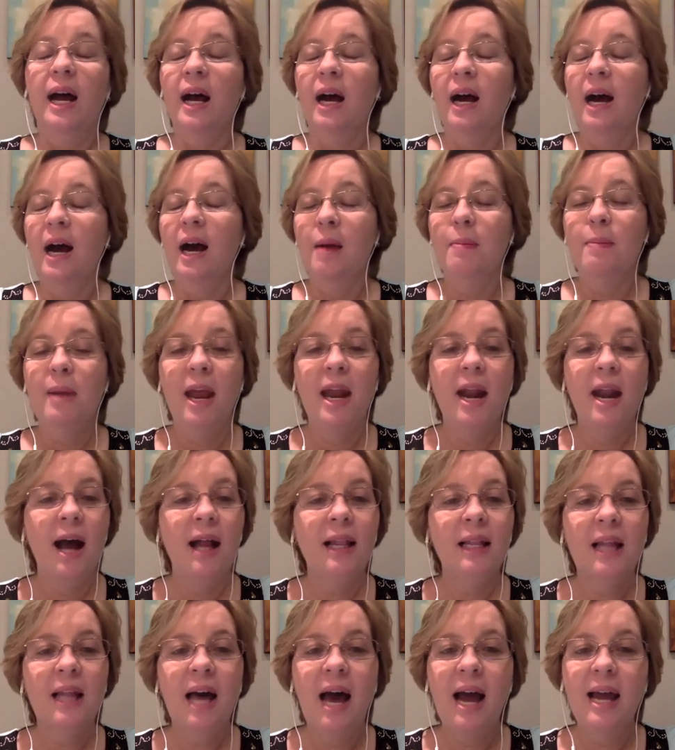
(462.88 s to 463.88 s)
I may
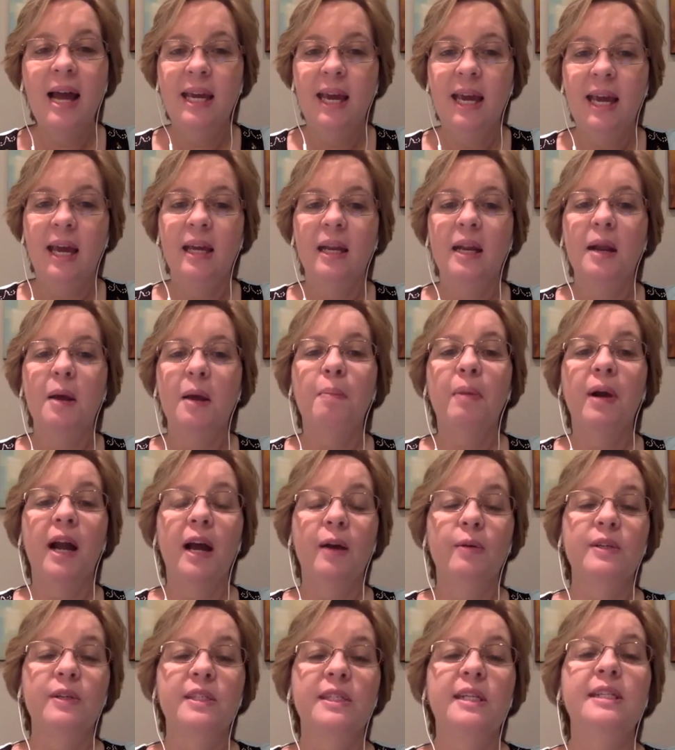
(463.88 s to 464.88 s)
not like it, but
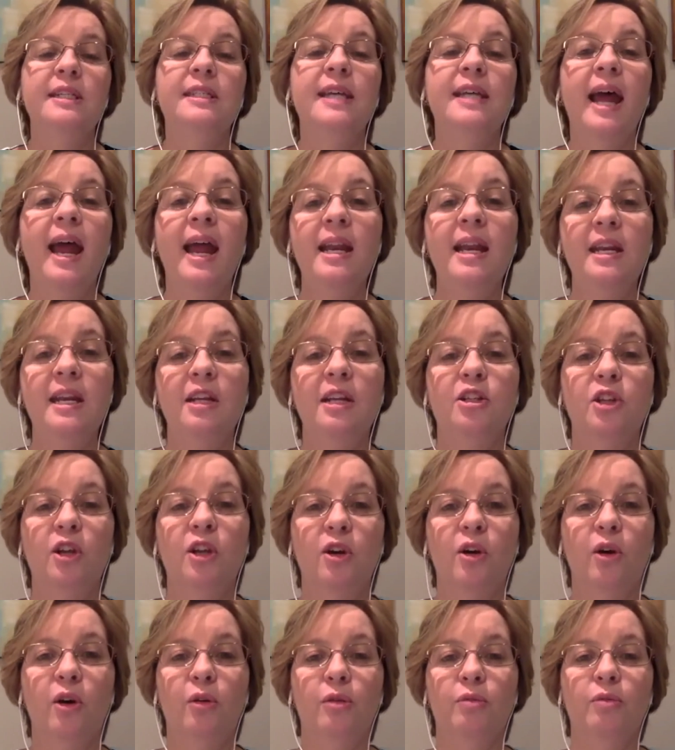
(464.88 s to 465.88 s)
I was intended to
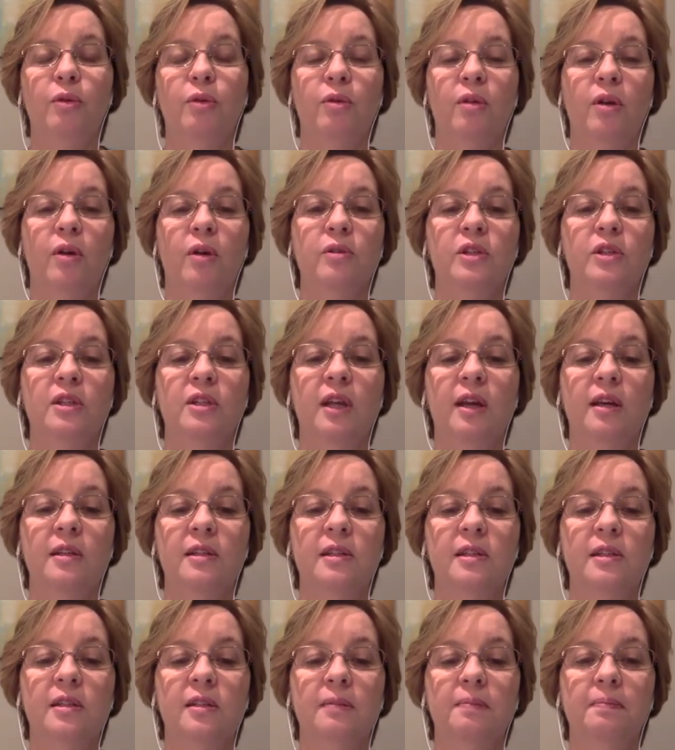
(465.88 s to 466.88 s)
go through those
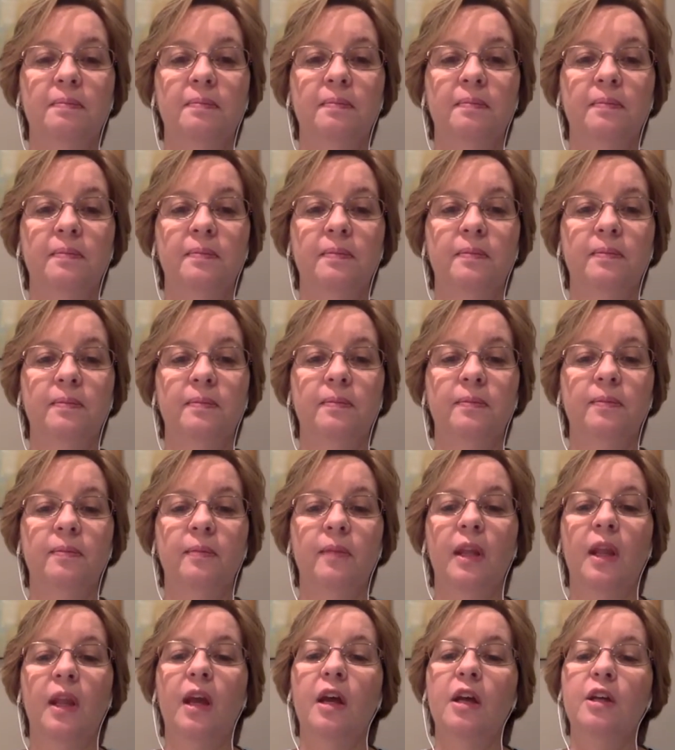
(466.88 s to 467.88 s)
things.
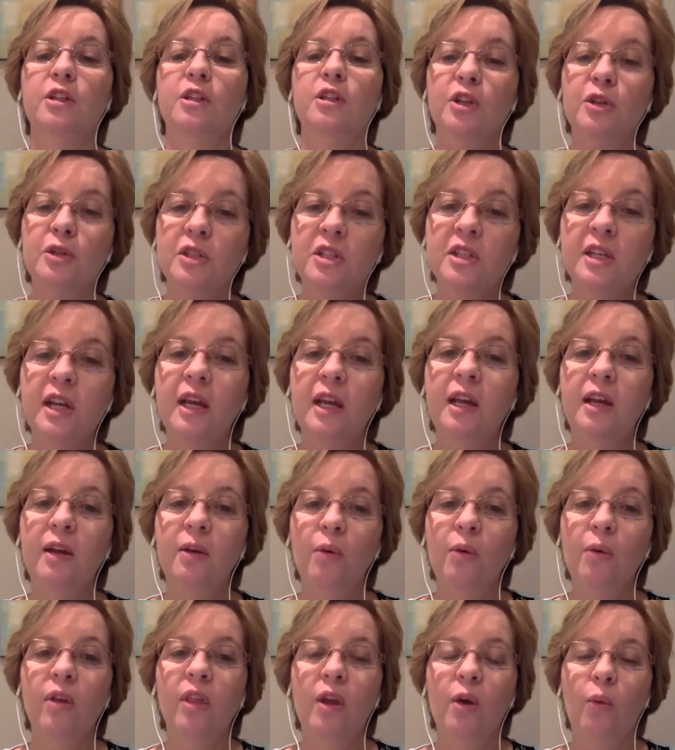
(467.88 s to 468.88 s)
Do you see
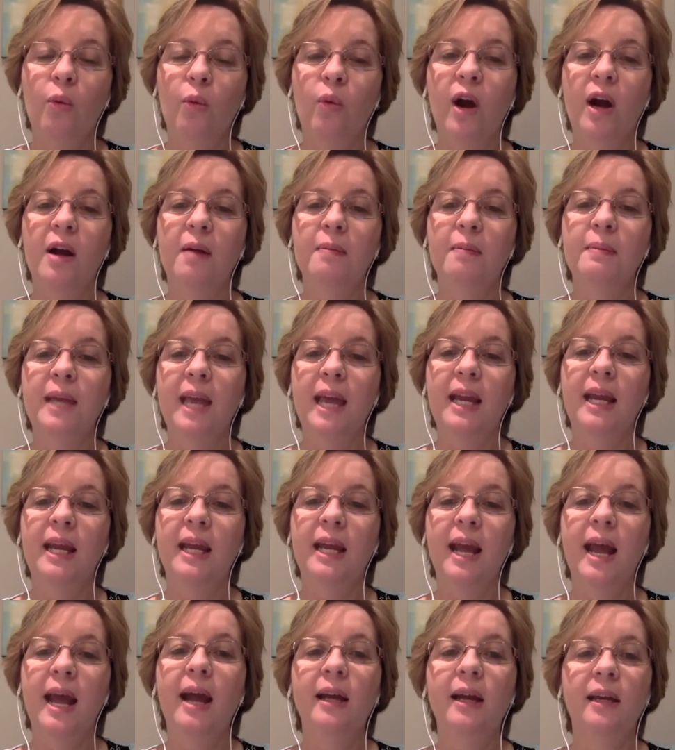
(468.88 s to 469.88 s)
where I'm
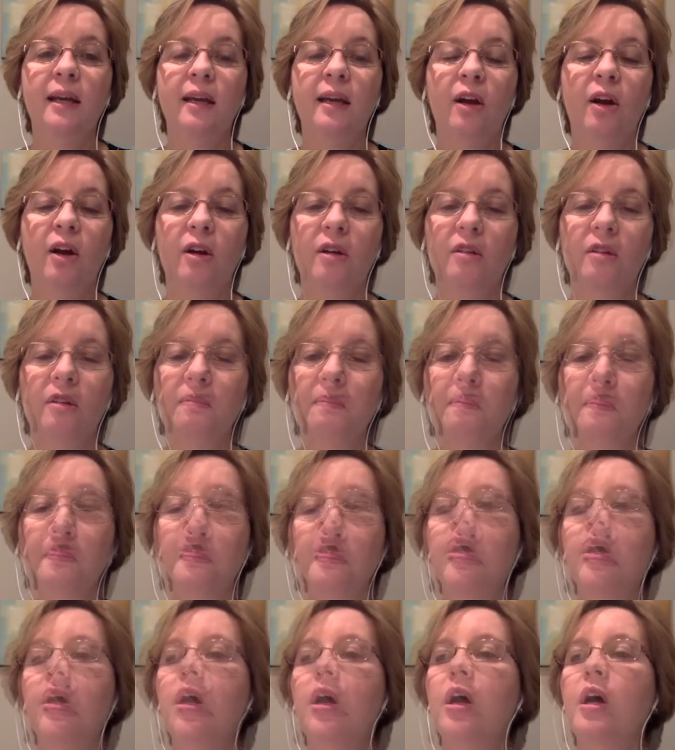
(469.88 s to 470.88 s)
getting at here?
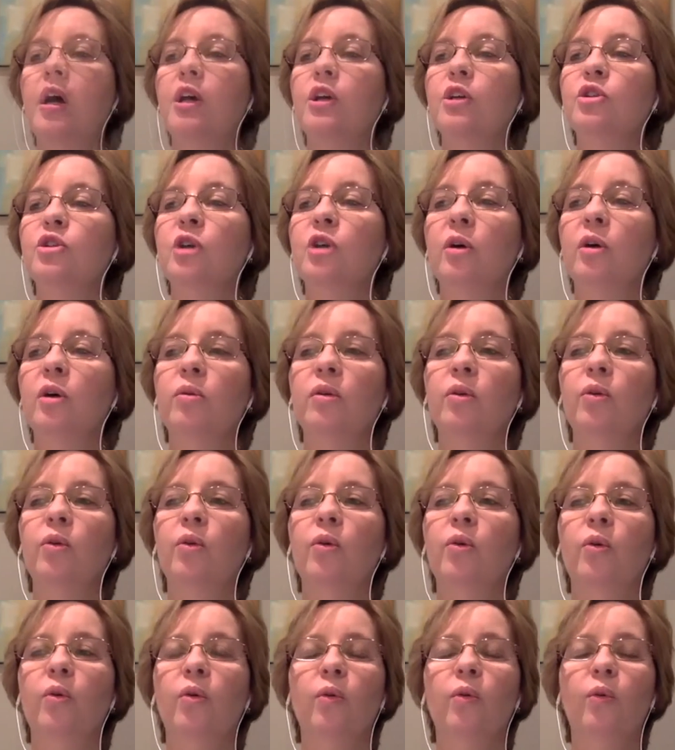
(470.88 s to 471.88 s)
So
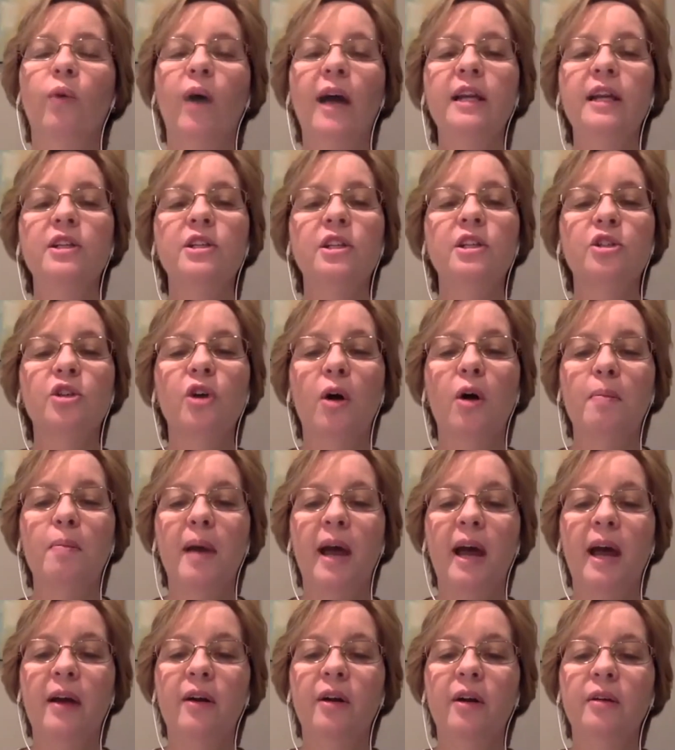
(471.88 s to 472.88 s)
why does this all
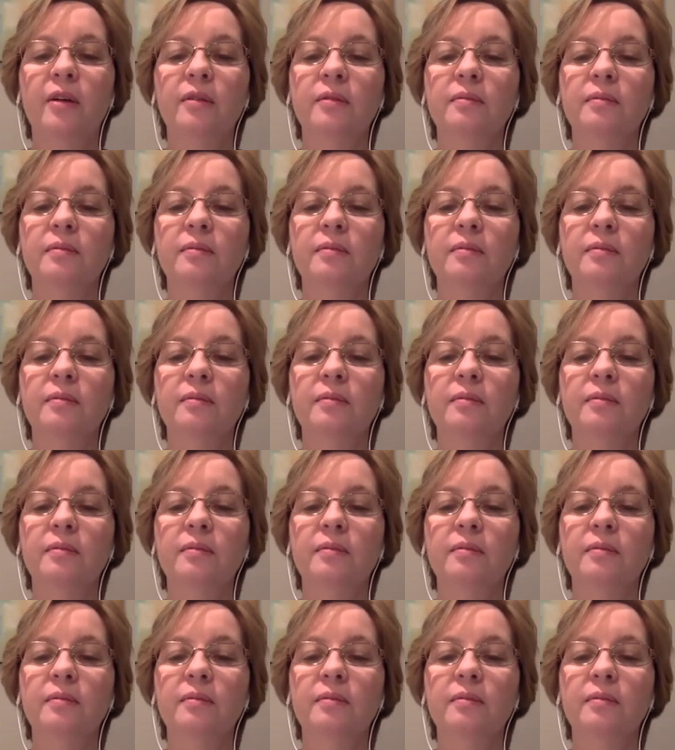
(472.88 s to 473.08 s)
matter?